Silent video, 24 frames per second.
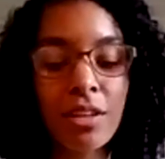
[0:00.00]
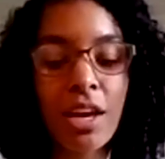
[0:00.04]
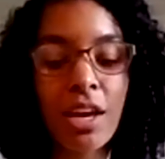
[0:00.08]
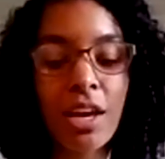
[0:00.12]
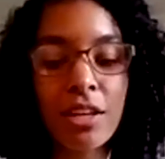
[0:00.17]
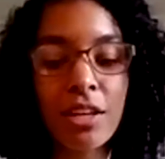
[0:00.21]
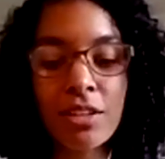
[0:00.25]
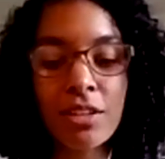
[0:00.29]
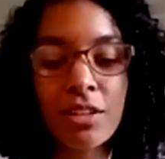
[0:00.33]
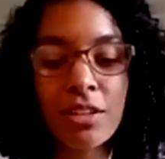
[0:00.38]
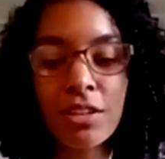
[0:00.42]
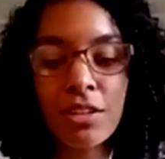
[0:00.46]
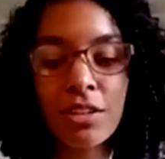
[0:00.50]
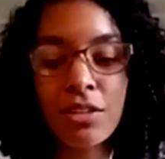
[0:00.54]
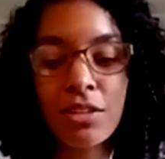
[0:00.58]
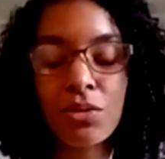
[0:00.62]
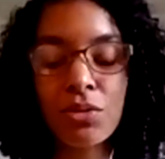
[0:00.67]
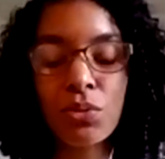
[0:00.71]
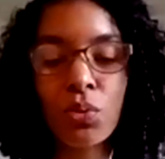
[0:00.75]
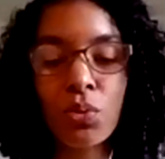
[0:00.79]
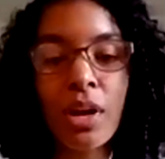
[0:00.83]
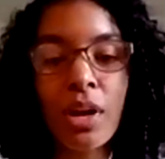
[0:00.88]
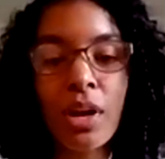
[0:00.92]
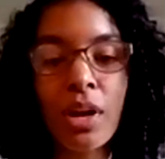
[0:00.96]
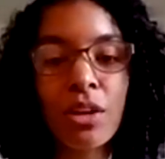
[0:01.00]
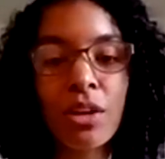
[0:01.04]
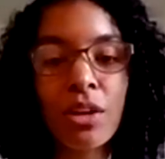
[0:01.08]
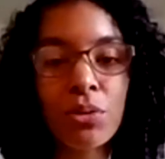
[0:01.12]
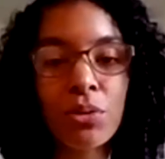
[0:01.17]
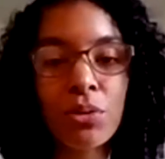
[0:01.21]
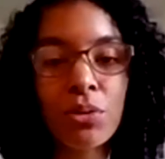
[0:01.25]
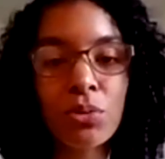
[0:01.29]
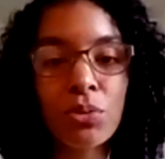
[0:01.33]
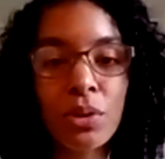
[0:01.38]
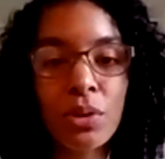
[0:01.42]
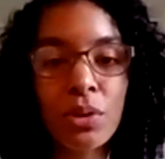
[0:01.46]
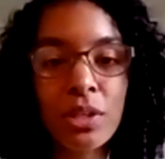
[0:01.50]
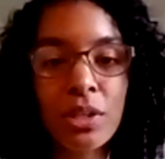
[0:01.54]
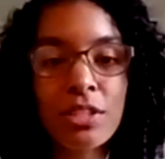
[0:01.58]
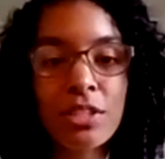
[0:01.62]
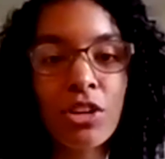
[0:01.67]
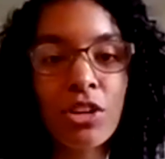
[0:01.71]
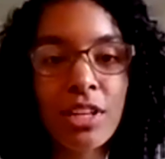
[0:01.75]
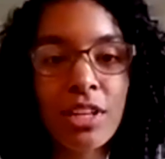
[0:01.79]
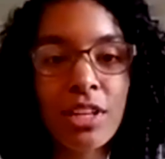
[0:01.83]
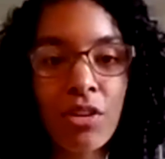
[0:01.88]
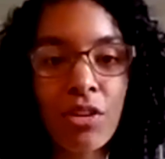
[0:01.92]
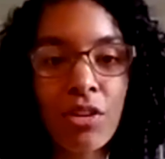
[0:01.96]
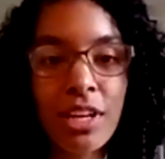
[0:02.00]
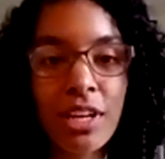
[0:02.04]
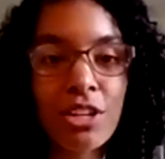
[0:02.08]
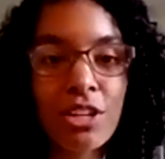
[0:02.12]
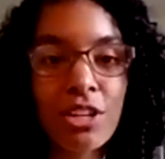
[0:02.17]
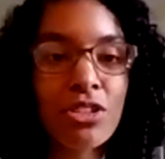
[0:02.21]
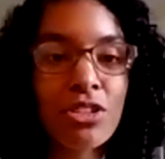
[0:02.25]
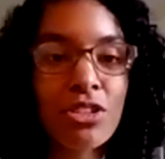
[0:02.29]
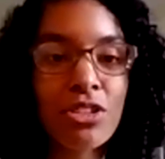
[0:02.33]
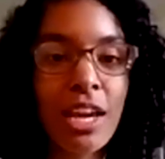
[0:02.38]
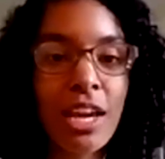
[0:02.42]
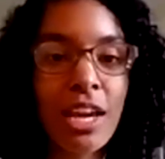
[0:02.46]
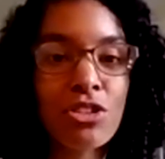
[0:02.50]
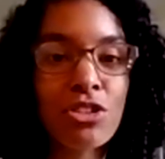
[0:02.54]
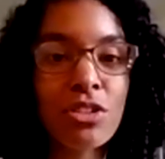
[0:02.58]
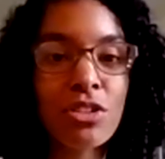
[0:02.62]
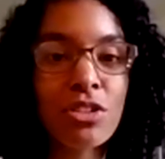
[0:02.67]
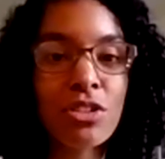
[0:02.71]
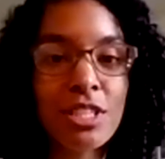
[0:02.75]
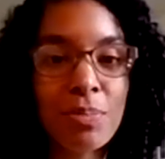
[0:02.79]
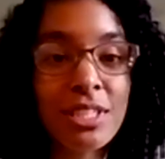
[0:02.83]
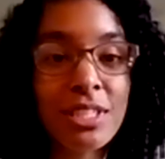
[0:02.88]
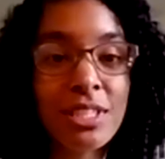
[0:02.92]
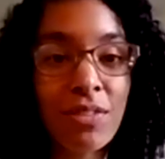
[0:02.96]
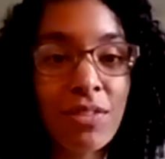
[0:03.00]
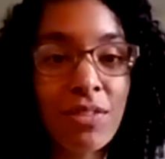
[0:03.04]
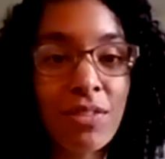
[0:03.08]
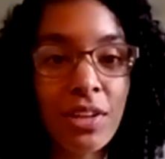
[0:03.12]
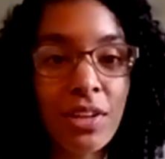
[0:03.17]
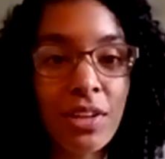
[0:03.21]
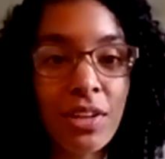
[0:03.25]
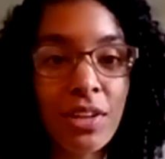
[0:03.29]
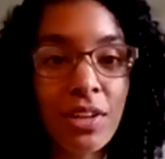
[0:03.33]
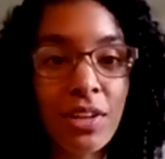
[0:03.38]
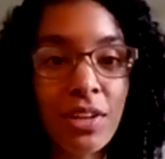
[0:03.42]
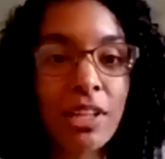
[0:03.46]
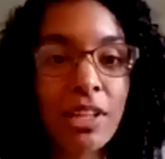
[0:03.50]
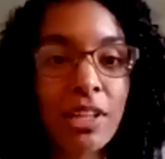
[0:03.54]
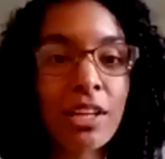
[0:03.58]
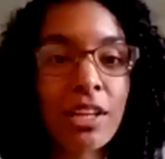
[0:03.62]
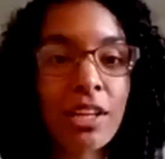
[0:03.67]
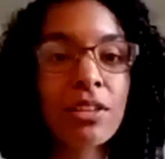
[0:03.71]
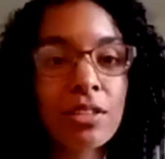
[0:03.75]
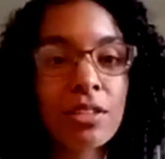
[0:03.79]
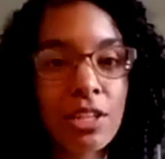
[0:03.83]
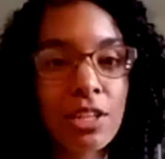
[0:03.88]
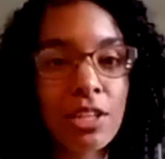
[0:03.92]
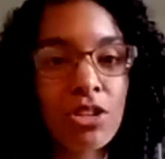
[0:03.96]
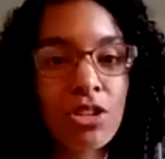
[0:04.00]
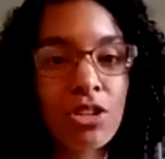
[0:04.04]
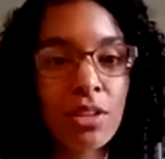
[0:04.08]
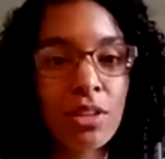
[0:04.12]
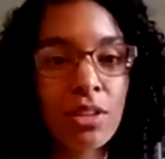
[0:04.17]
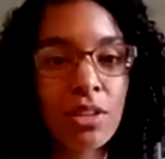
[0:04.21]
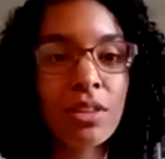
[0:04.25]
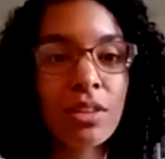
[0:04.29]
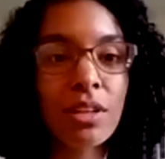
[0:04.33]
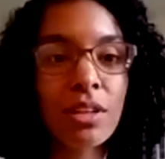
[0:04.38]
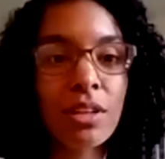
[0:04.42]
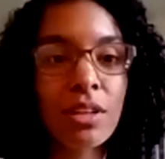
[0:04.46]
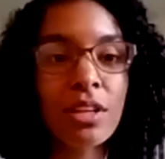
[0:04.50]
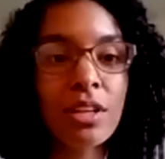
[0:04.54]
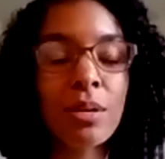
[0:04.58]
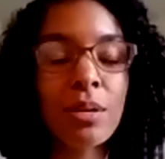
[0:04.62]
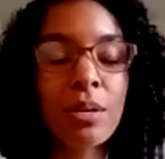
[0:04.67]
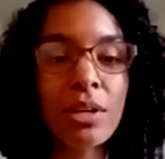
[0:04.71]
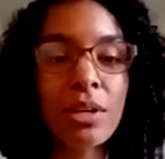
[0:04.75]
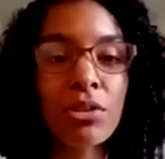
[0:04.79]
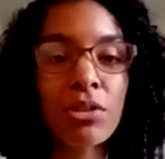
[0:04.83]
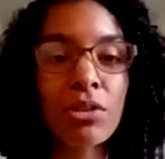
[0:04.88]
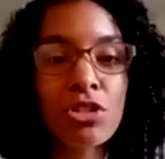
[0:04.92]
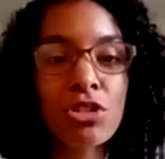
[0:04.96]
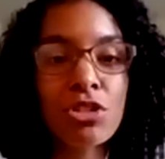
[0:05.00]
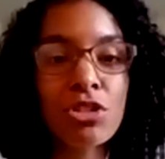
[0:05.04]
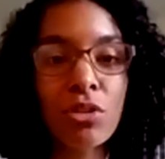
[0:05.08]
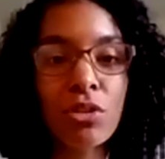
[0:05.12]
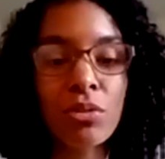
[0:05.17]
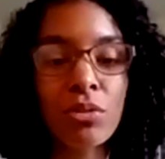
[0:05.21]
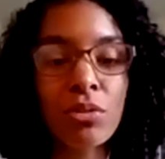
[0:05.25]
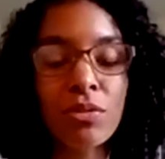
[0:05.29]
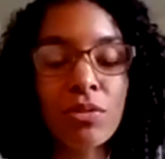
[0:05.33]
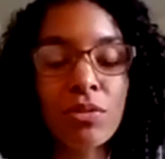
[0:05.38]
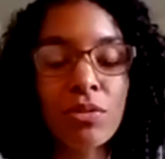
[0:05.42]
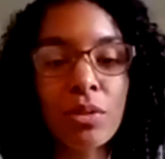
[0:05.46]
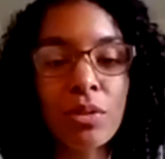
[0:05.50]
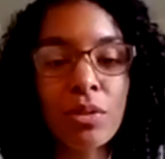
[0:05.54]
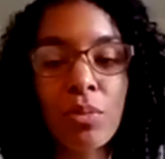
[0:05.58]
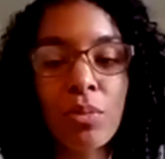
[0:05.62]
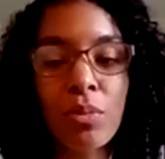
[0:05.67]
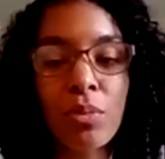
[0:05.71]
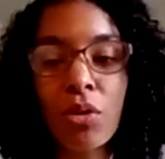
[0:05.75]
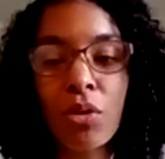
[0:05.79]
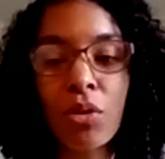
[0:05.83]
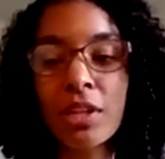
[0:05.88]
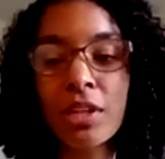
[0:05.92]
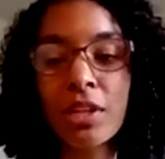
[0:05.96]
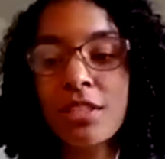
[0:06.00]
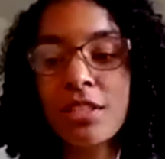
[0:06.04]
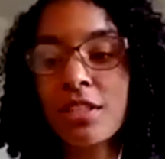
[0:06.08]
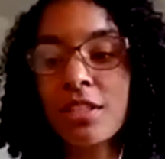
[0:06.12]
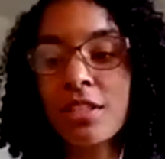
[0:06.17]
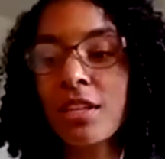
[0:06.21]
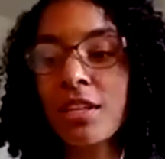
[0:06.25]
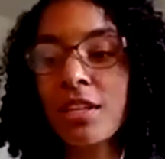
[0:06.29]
uh, while we started out in education specifically teaching the immigrant children from poland